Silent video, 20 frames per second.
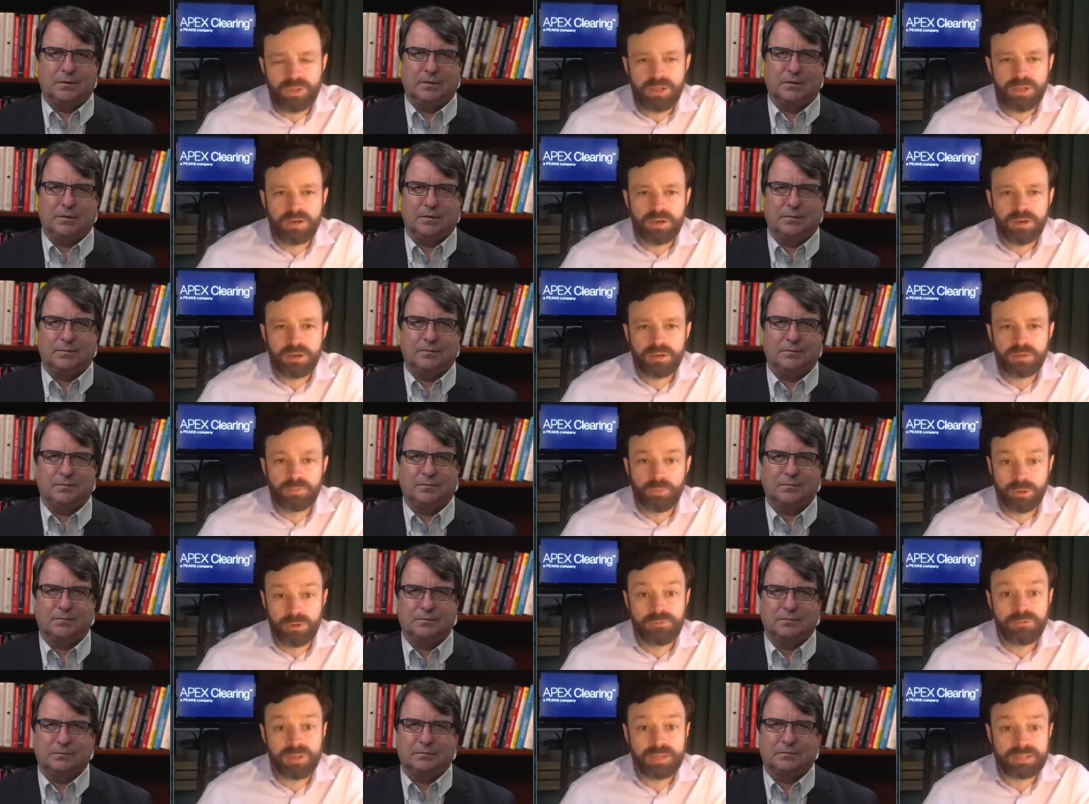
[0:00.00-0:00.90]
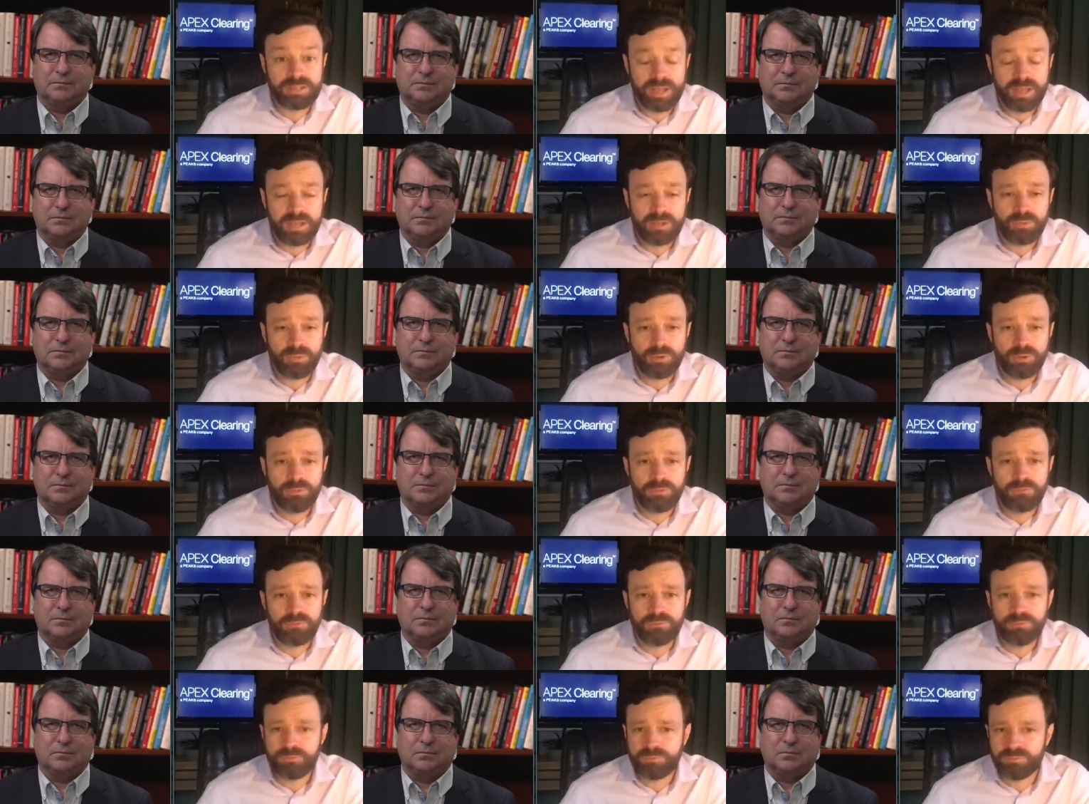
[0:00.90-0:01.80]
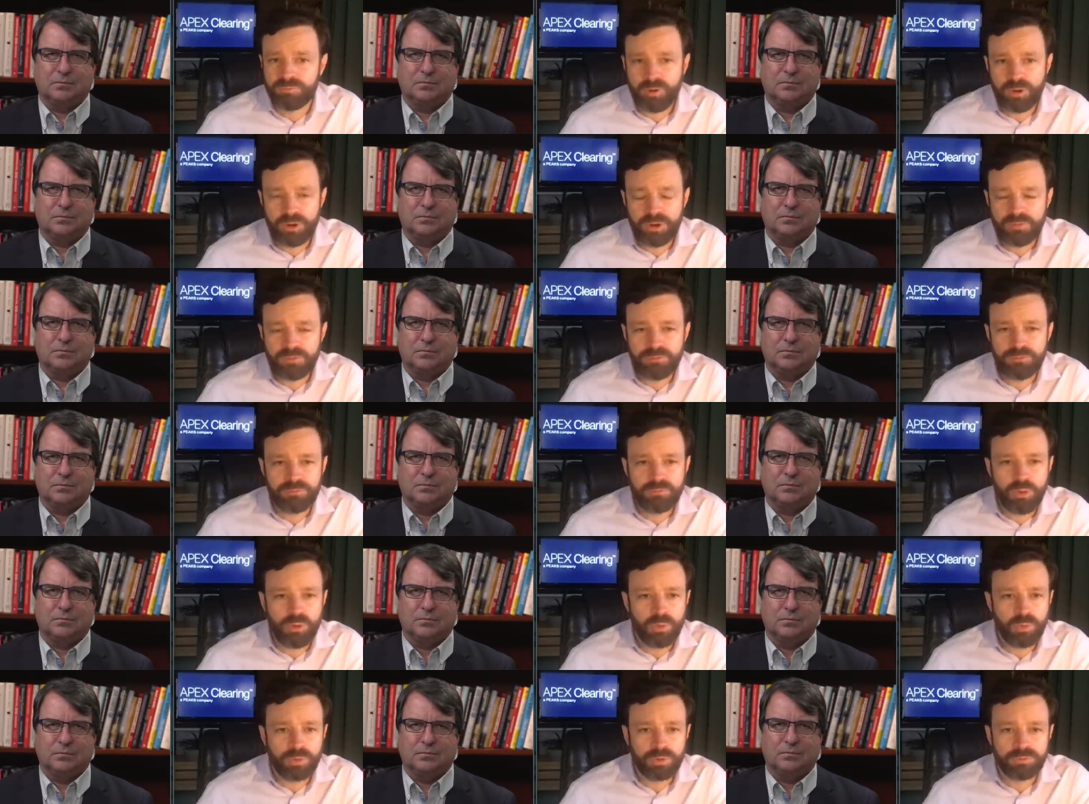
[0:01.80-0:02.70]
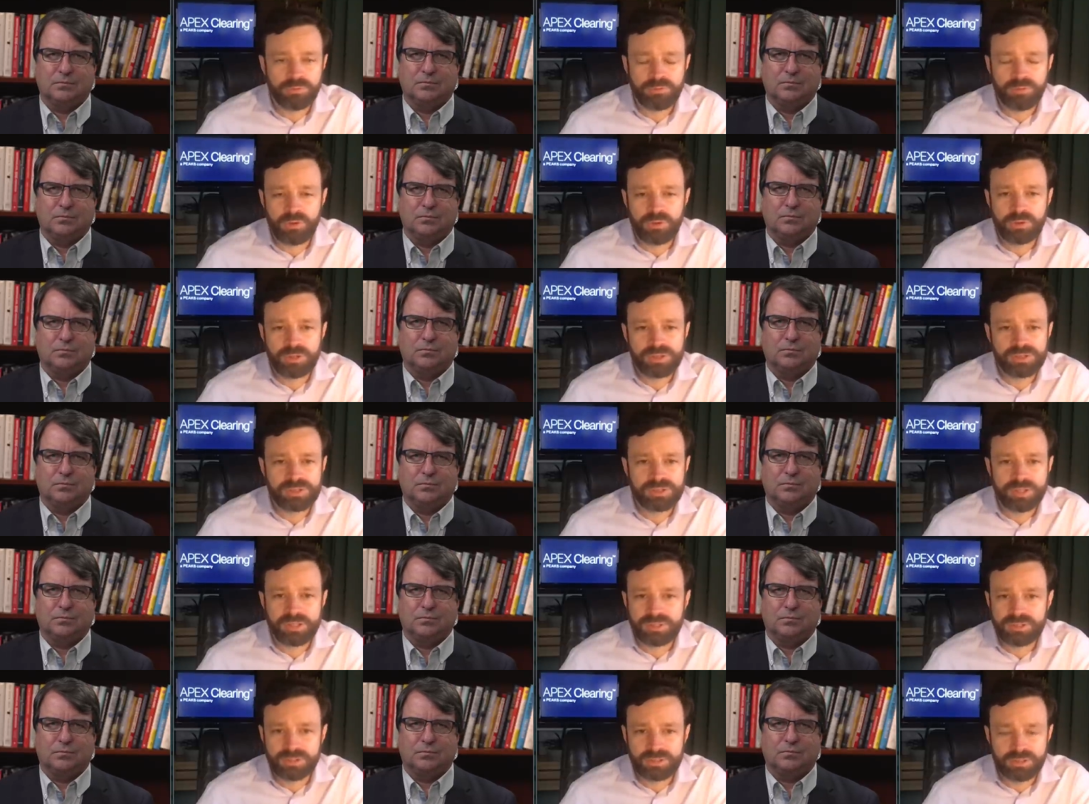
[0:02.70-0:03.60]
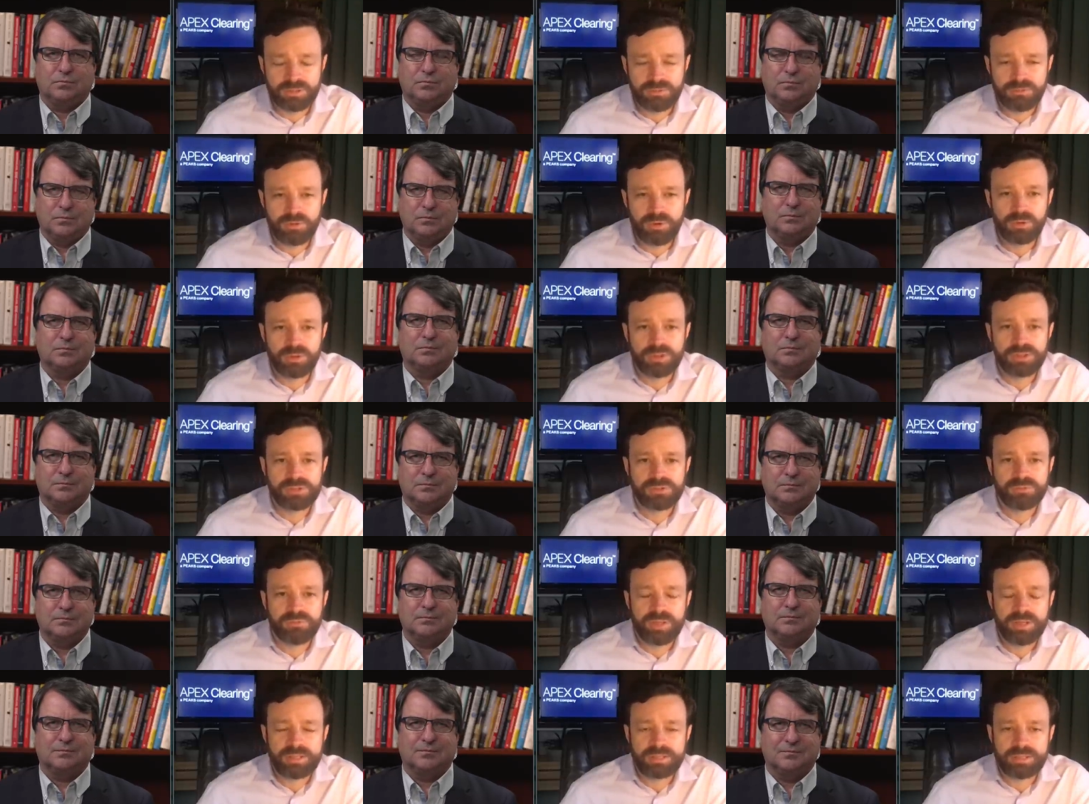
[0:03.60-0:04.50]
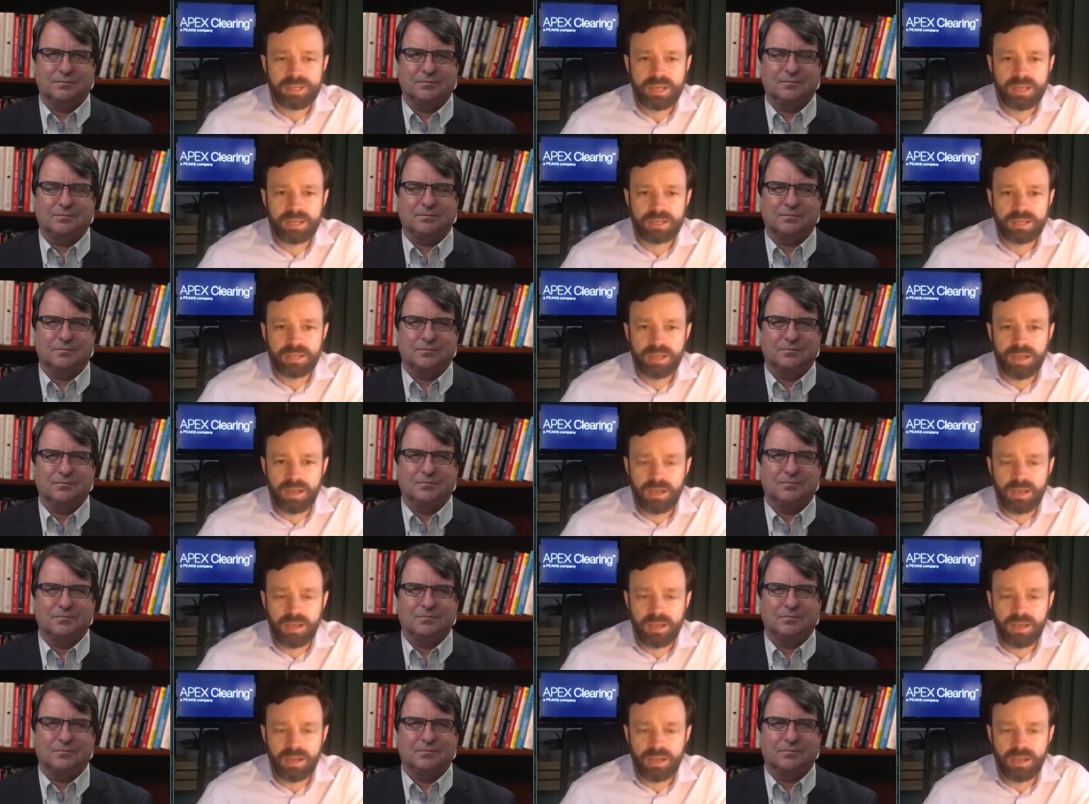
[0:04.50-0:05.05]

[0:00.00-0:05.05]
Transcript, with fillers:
Speaker 1: we are a, we're a fintech. We're a very forward-focused, digitally focused fintech.